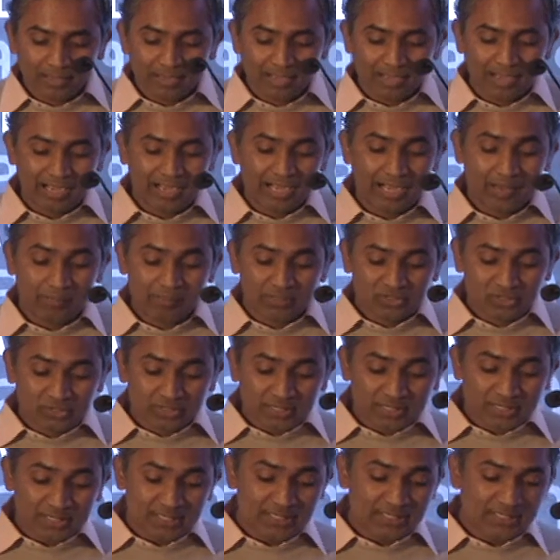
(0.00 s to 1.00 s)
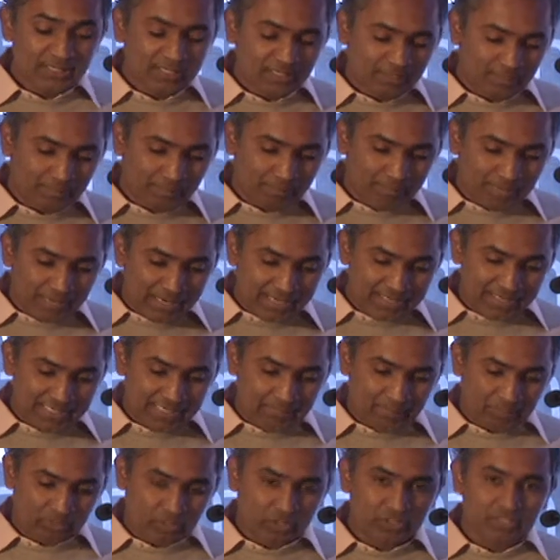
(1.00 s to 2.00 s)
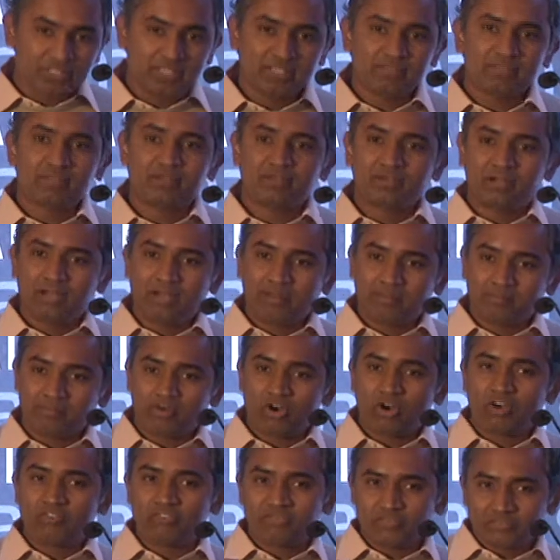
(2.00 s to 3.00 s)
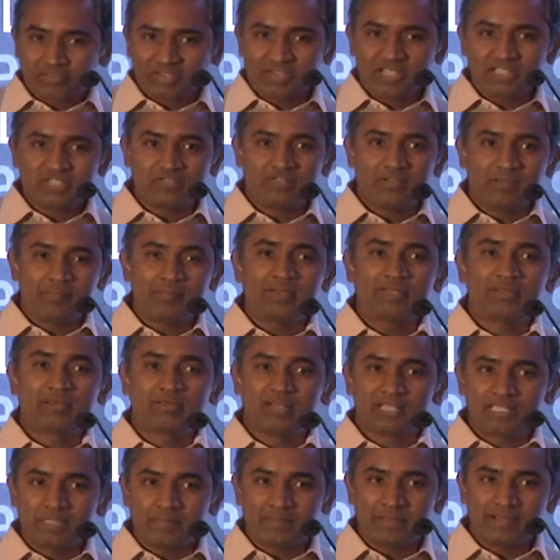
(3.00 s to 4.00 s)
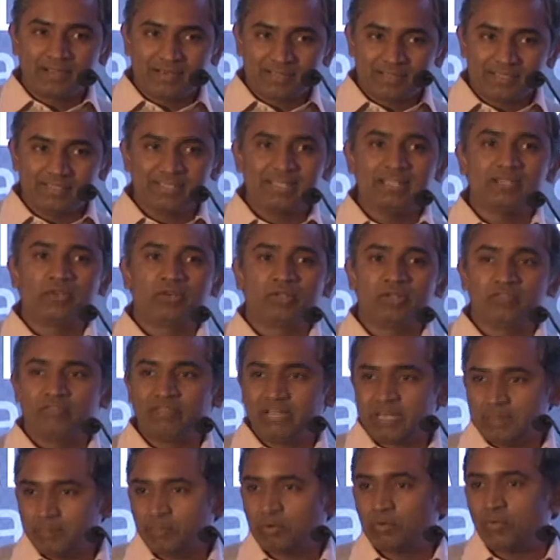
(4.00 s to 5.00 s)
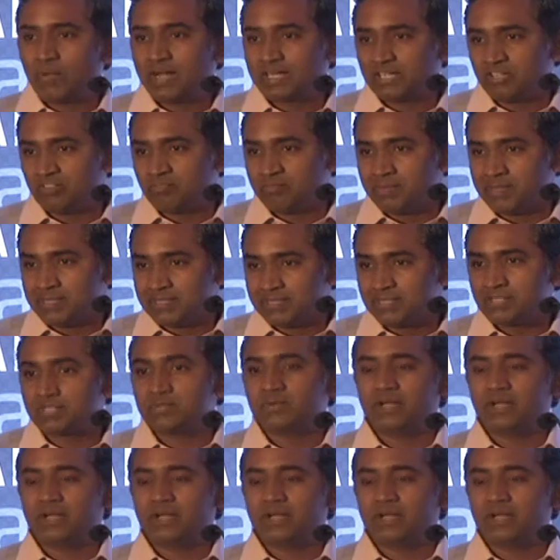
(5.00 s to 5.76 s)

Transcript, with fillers: Um, so this is the basic project uh, of transfer, I mean, transparency on a very proactive basis.